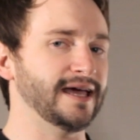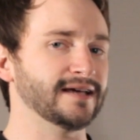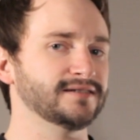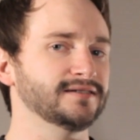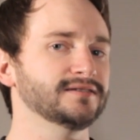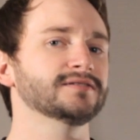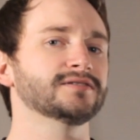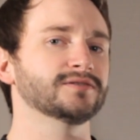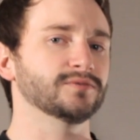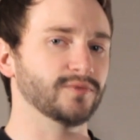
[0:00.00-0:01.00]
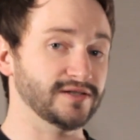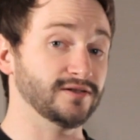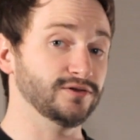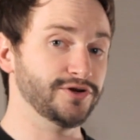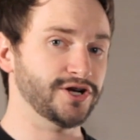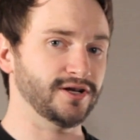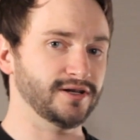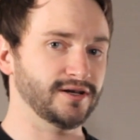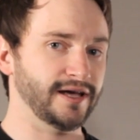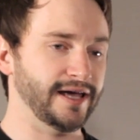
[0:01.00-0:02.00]
X's
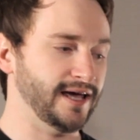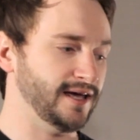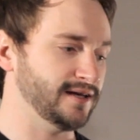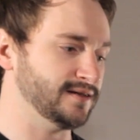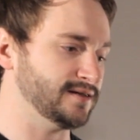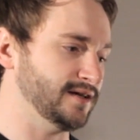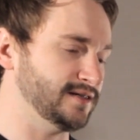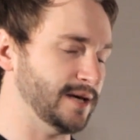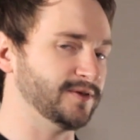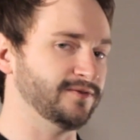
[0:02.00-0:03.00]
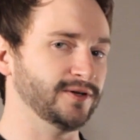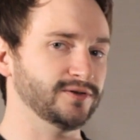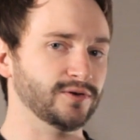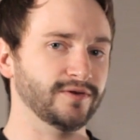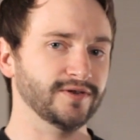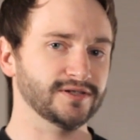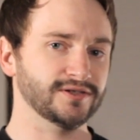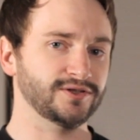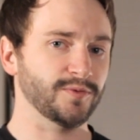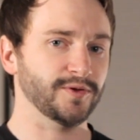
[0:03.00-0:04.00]
resolution and a depth of field equivalent
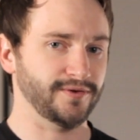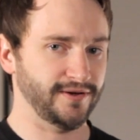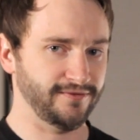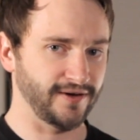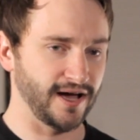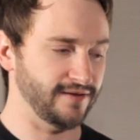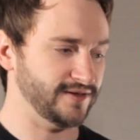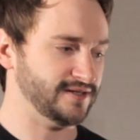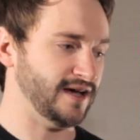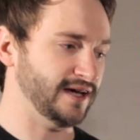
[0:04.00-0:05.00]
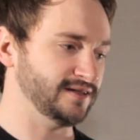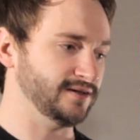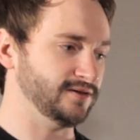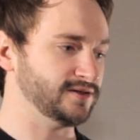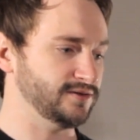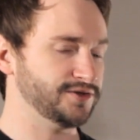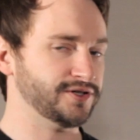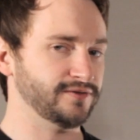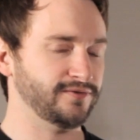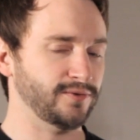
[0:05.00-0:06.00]
to Super 35, it's an ideal
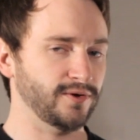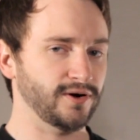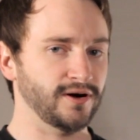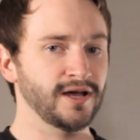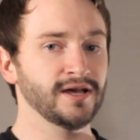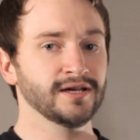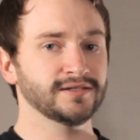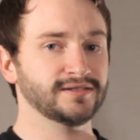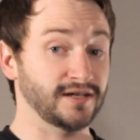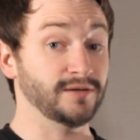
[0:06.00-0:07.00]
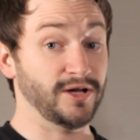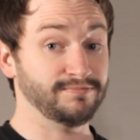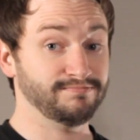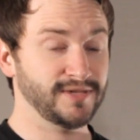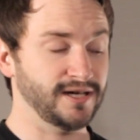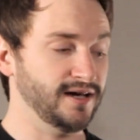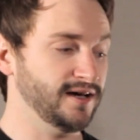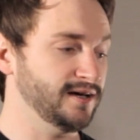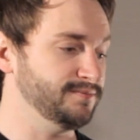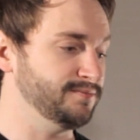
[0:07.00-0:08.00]
solution for cinema.
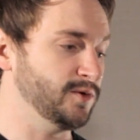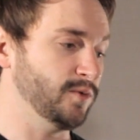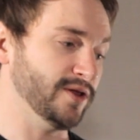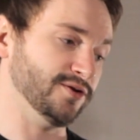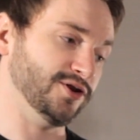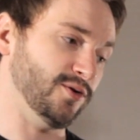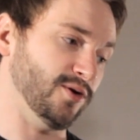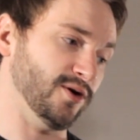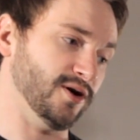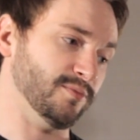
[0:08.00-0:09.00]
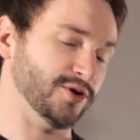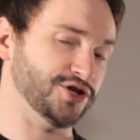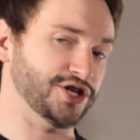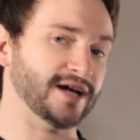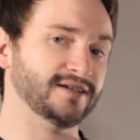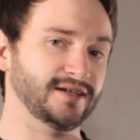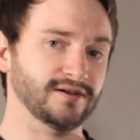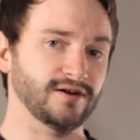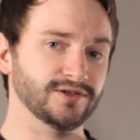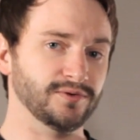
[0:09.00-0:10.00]
Whether you're
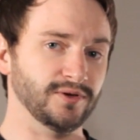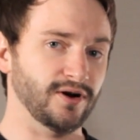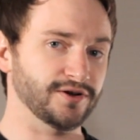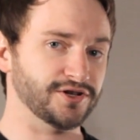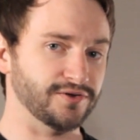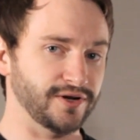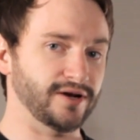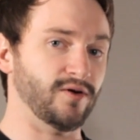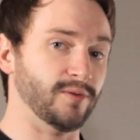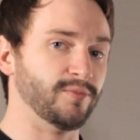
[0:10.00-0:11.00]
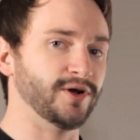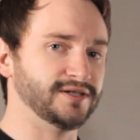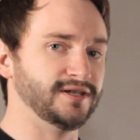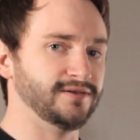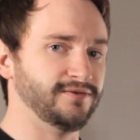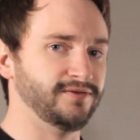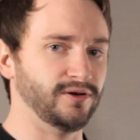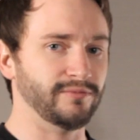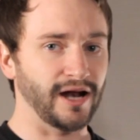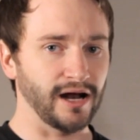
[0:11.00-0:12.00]
projecting onto a large screen or printing to
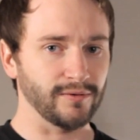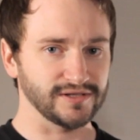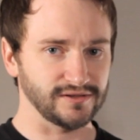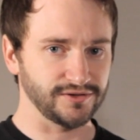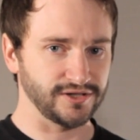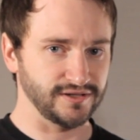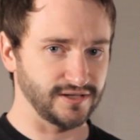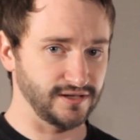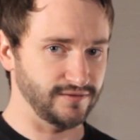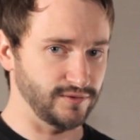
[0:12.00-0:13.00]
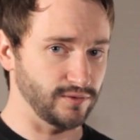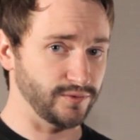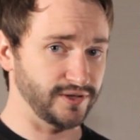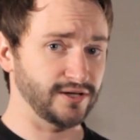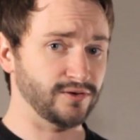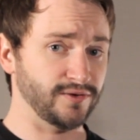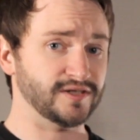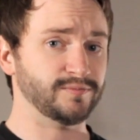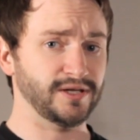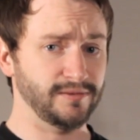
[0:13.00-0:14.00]
film at high resolution is going to give you a really
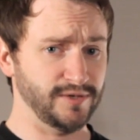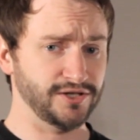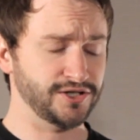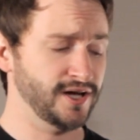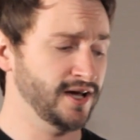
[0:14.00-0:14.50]
crisp image.